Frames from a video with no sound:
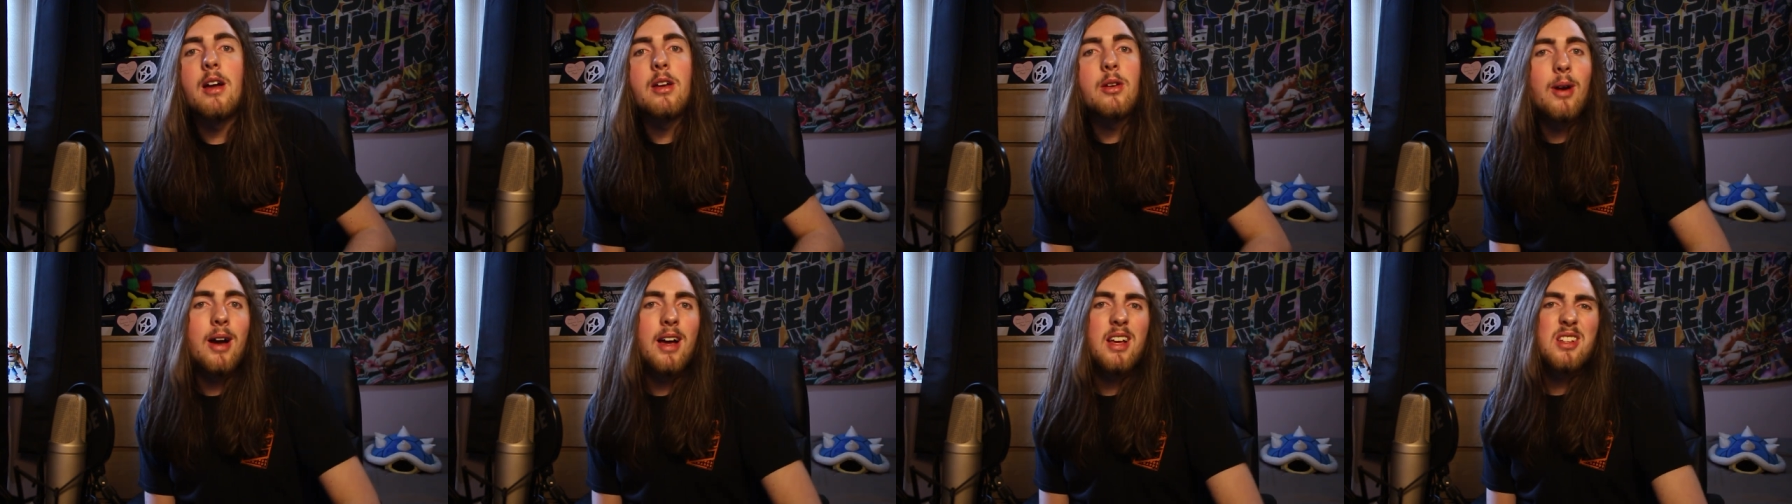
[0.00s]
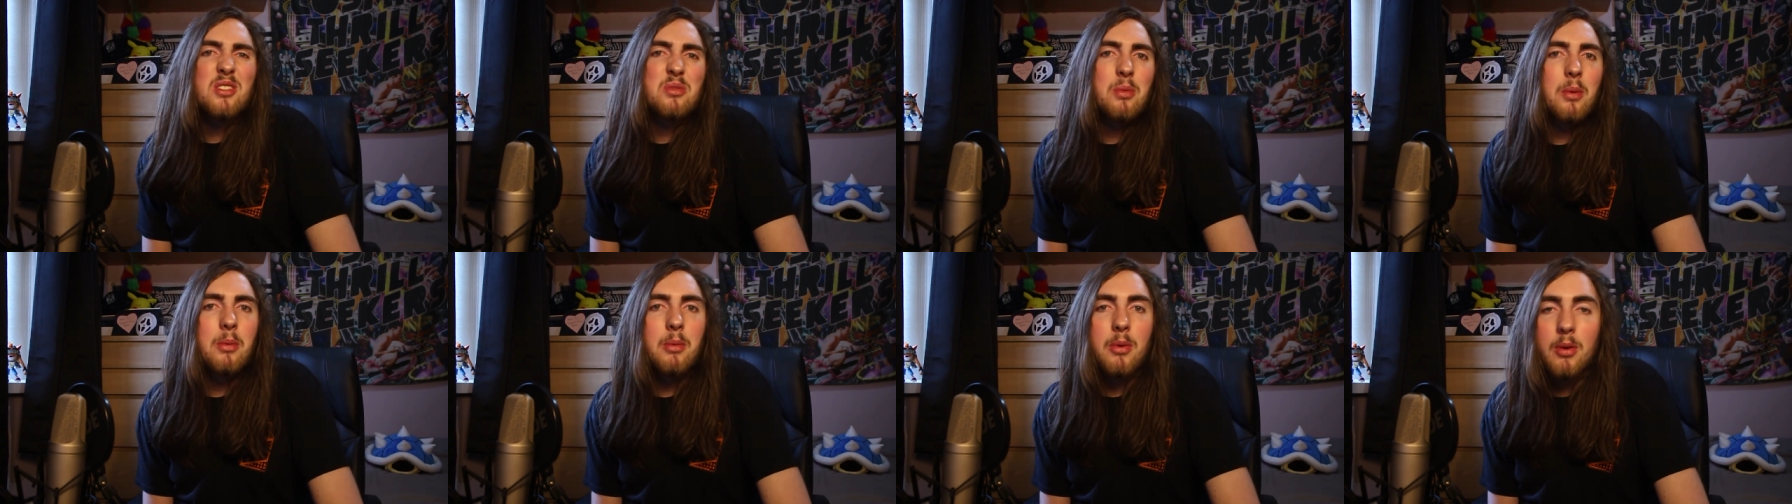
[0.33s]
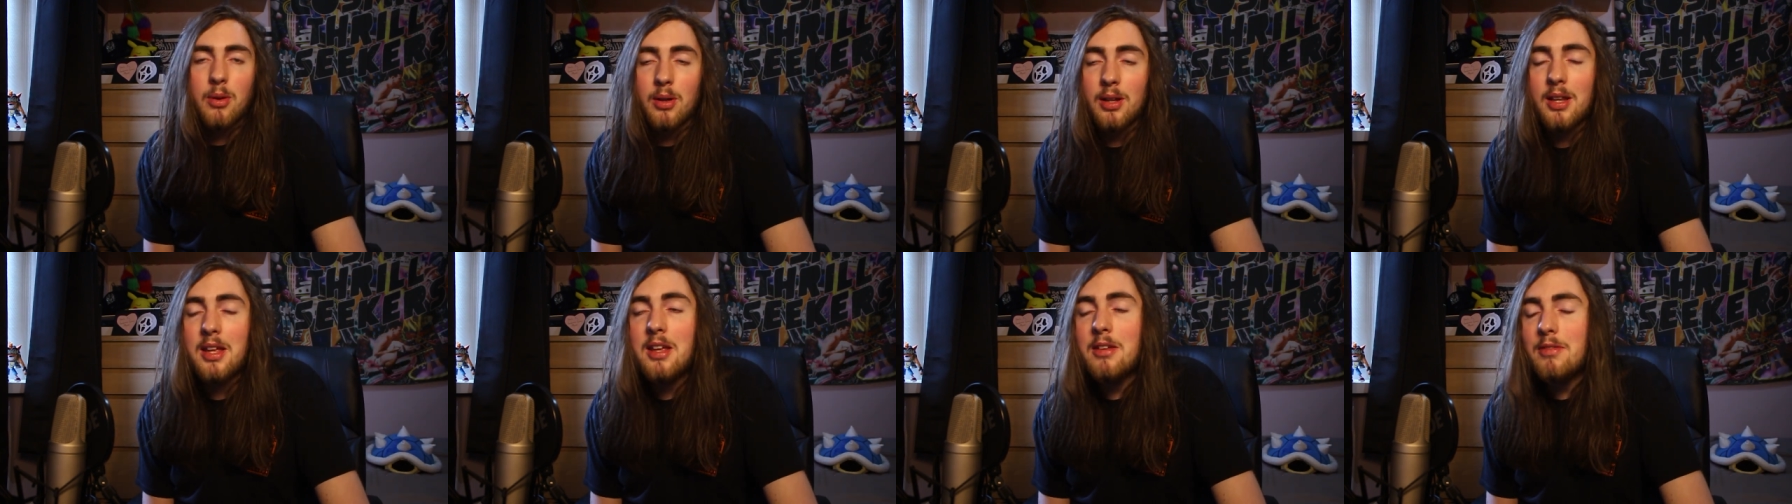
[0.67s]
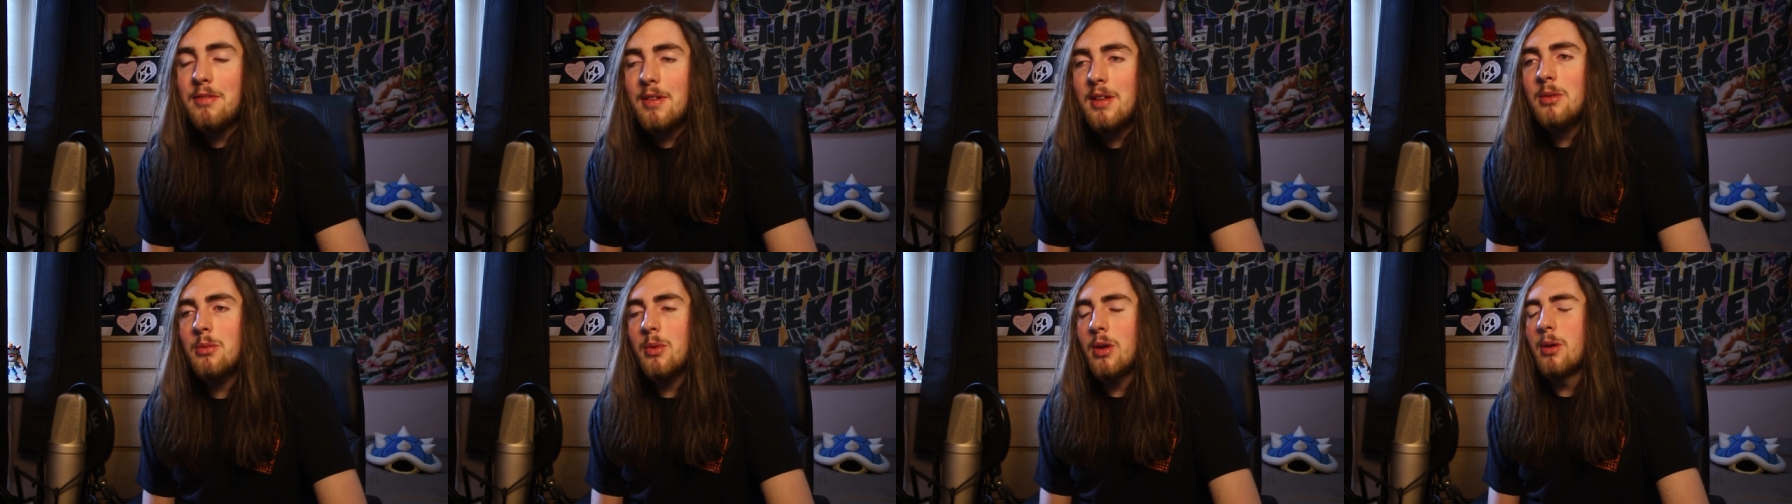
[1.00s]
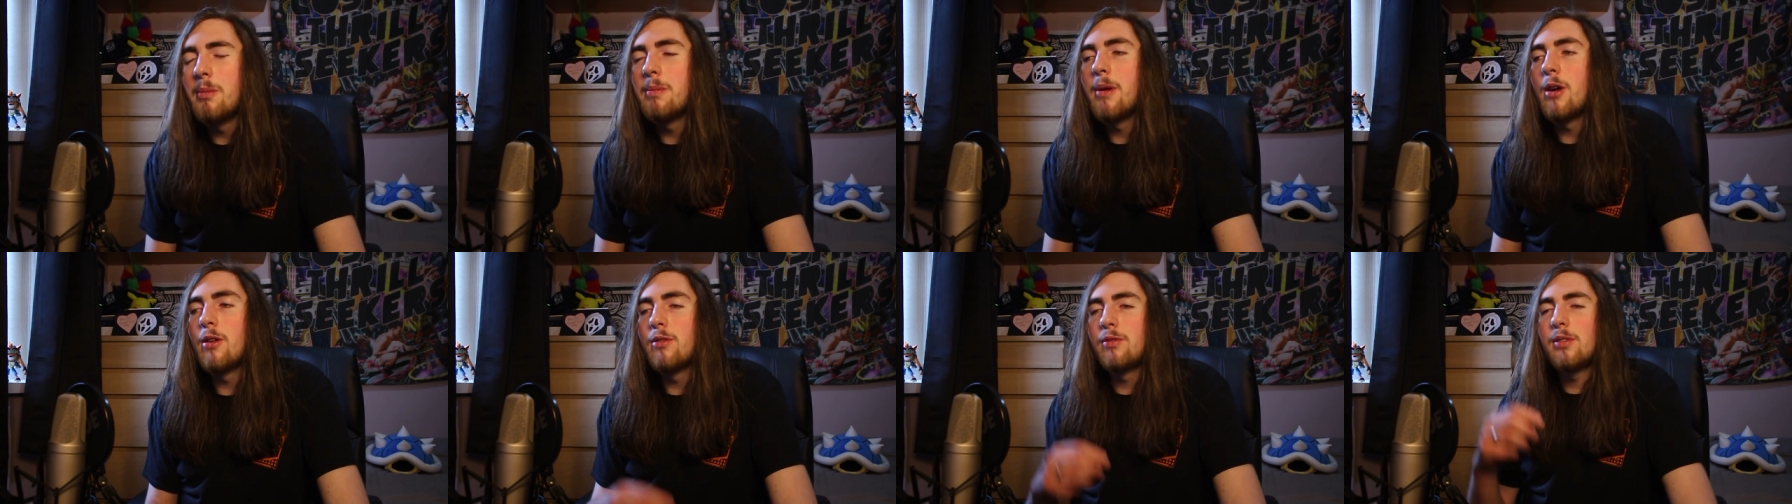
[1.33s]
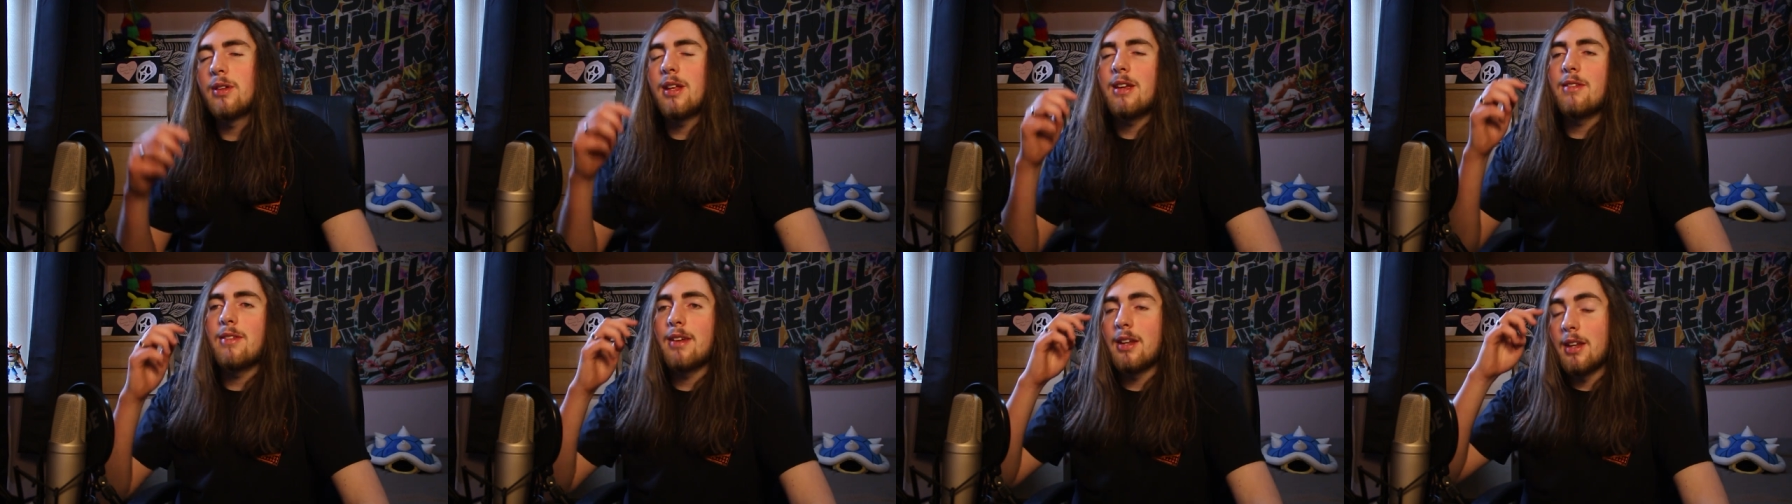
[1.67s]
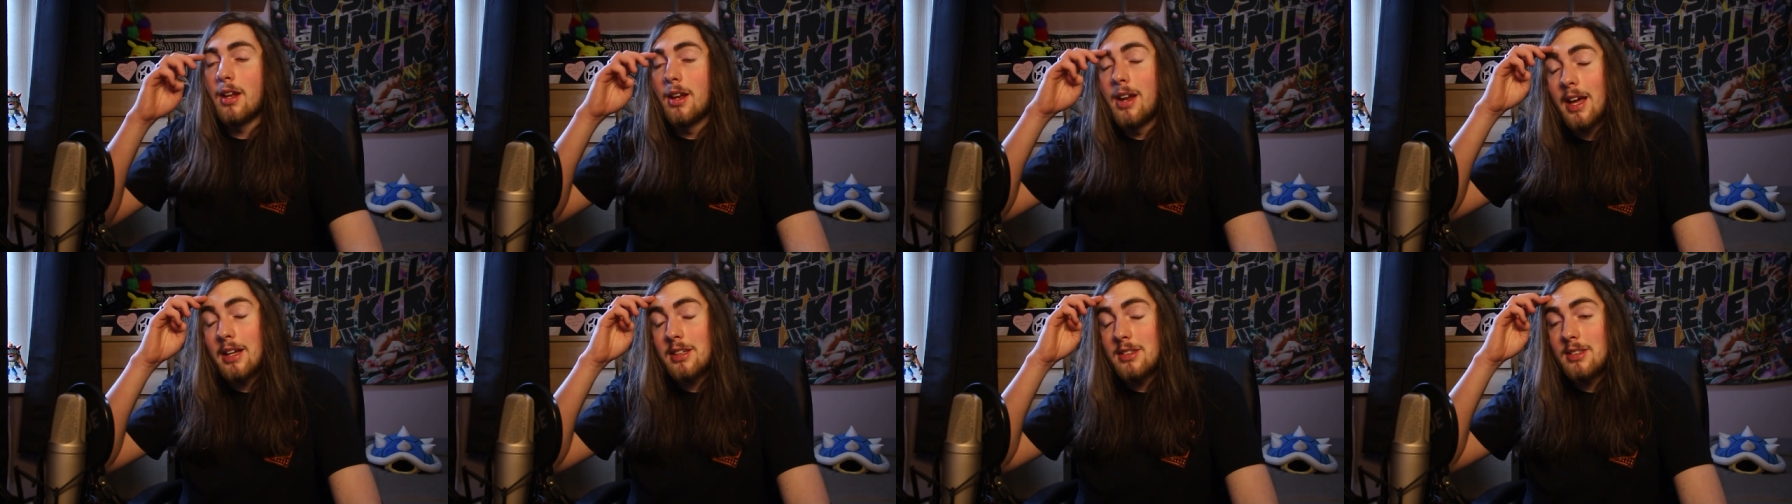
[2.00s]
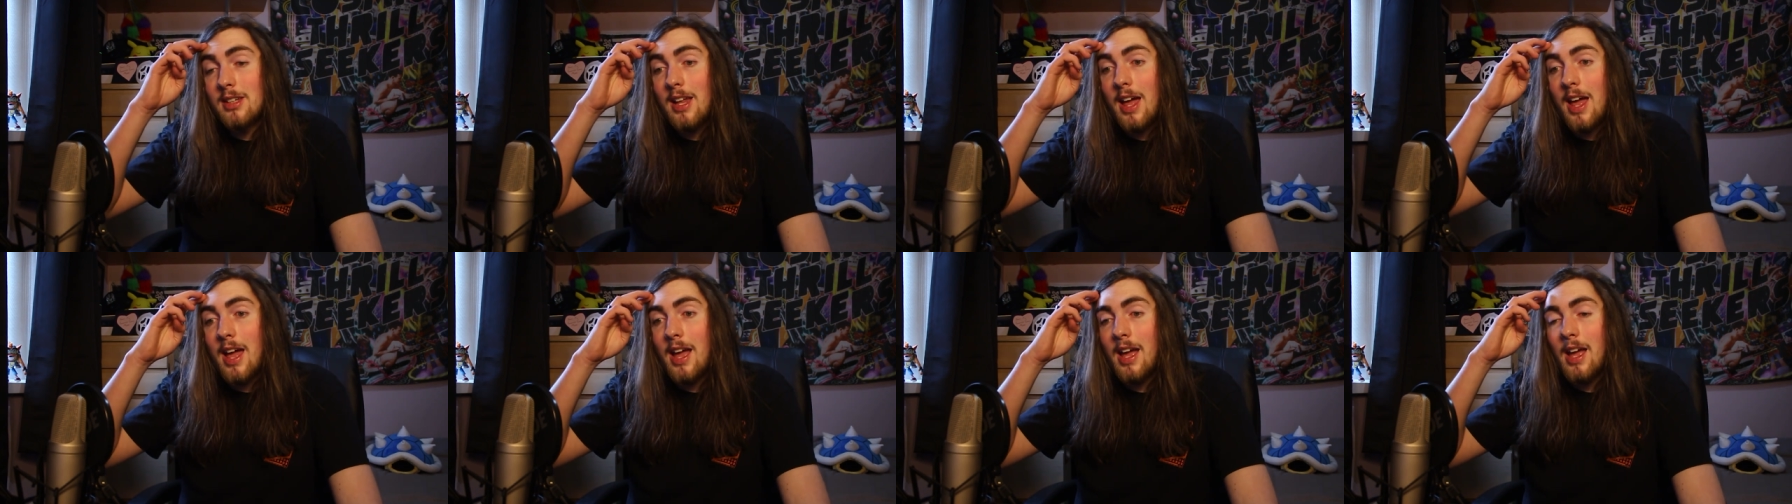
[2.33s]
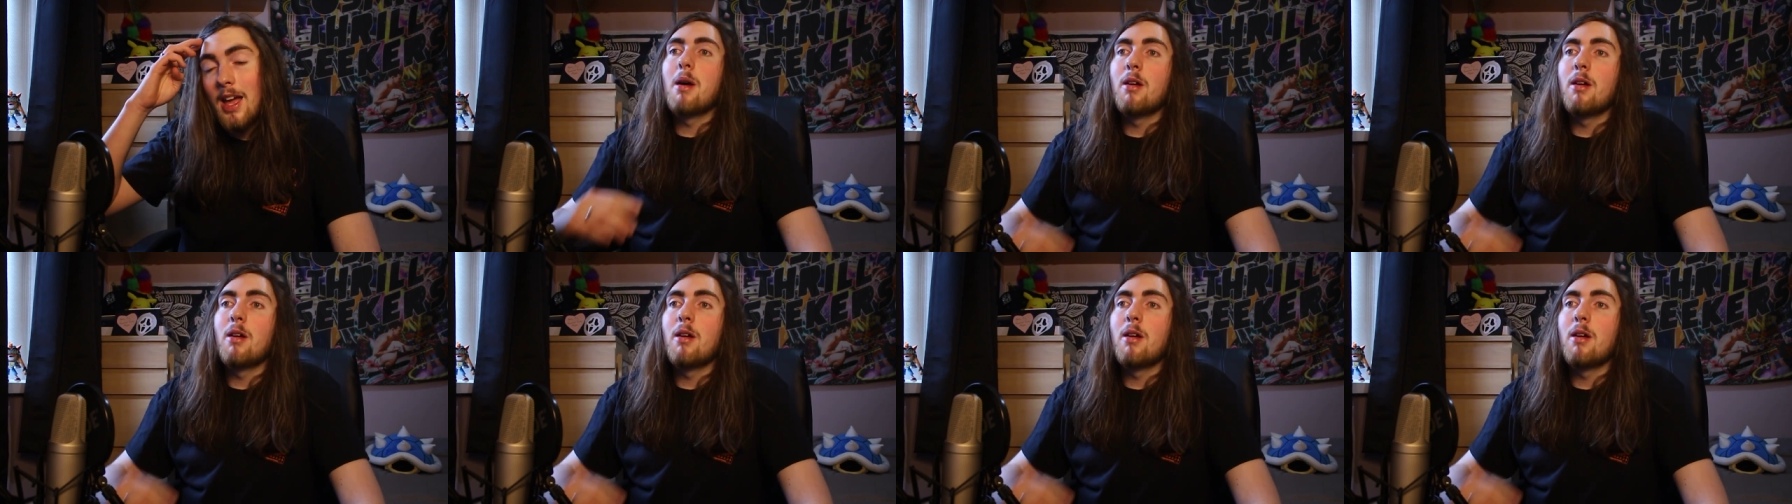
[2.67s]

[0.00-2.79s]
who asked when we were leaving. We were both leaving the next day.